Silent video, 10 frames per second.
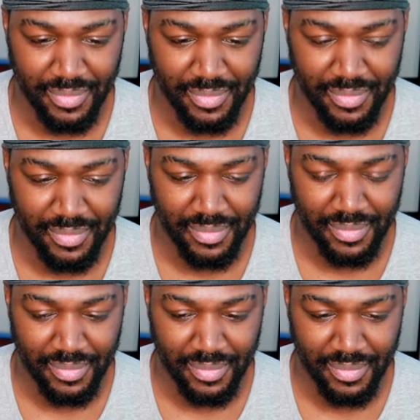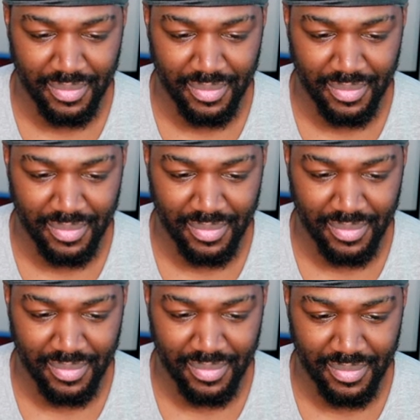Those.
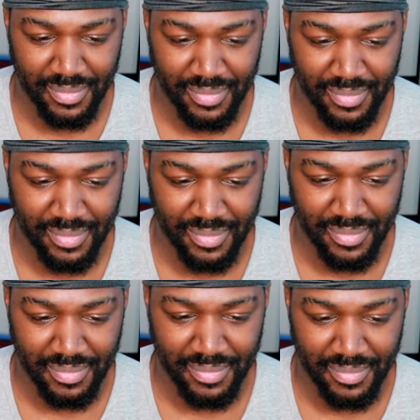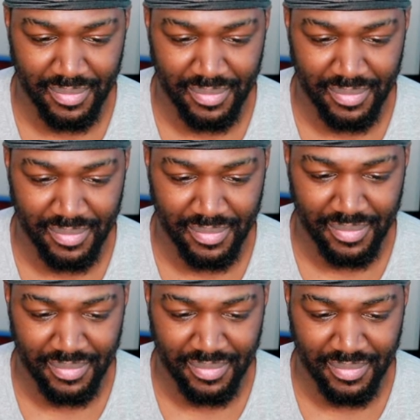Except. different
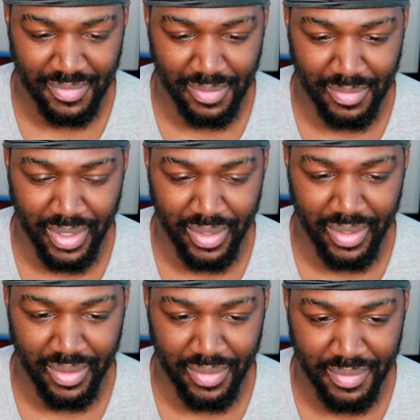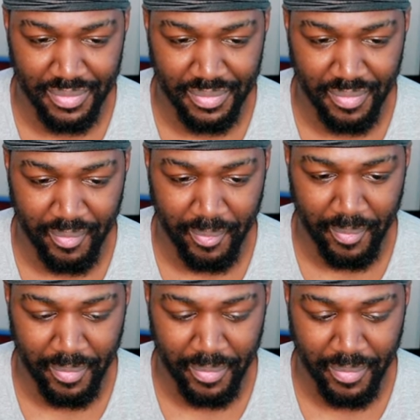ones. Just wow. those are
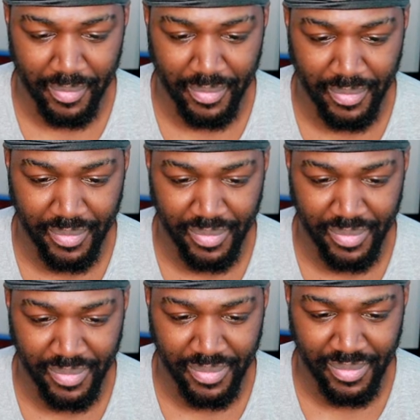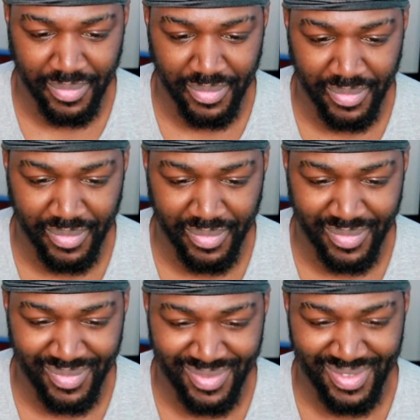plenty for now. Welcome
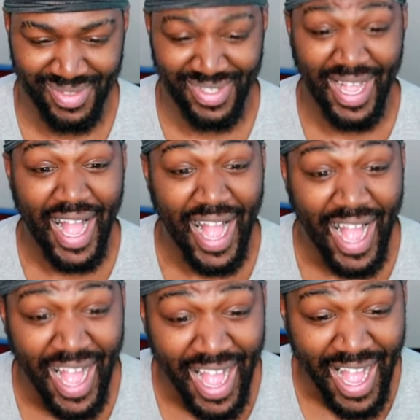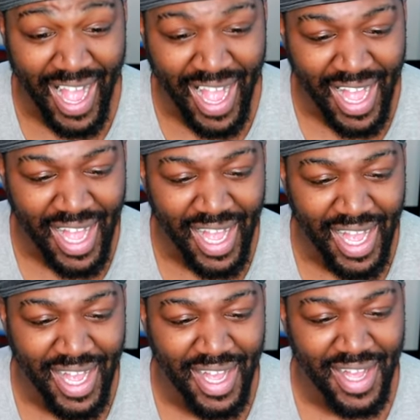to Olu
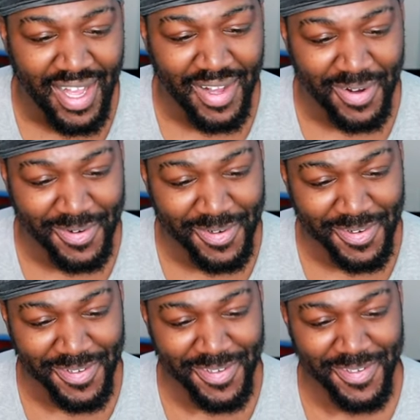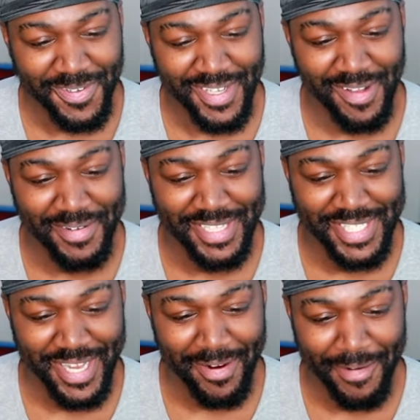Ooh, going
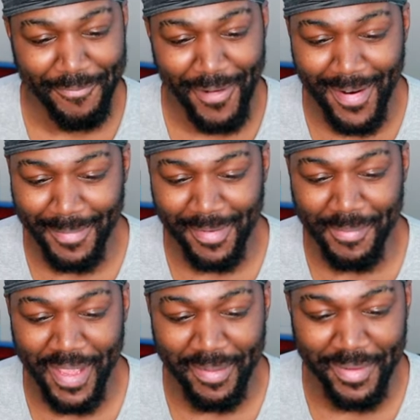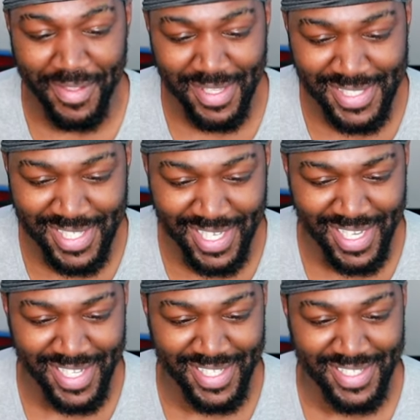terra firma, baby. Let's
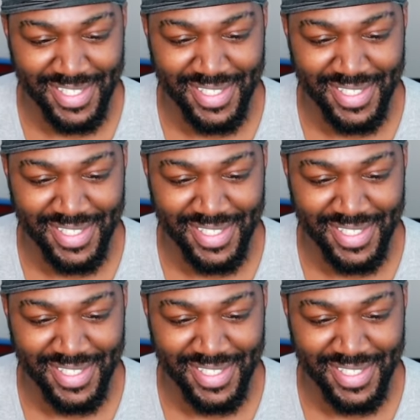get it.